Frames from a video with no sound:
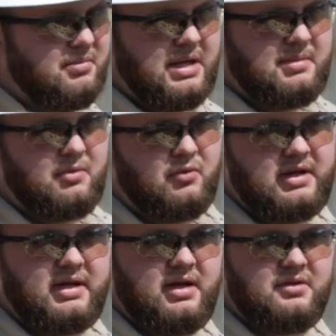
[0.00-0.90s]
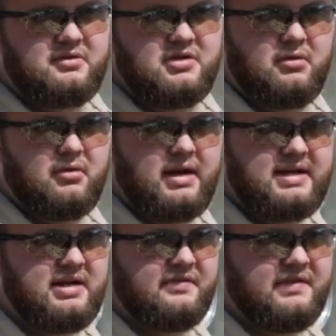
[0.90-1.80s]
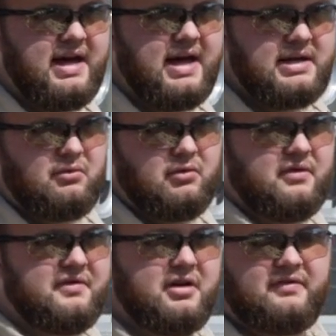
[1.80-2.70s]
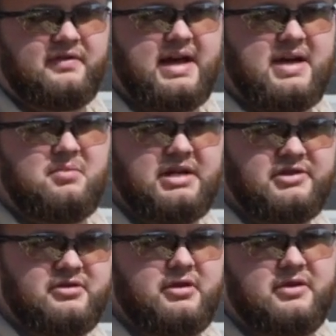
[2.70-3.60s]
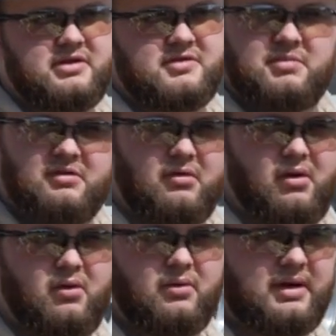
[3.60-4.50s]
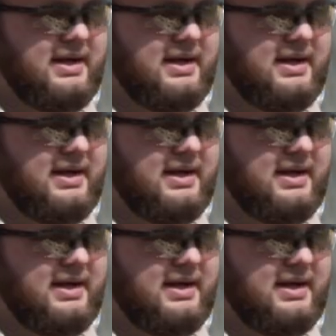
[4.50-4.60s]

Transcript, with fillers: maybe one of the other two are identified and you want to verify to make sure nothing's been rolled,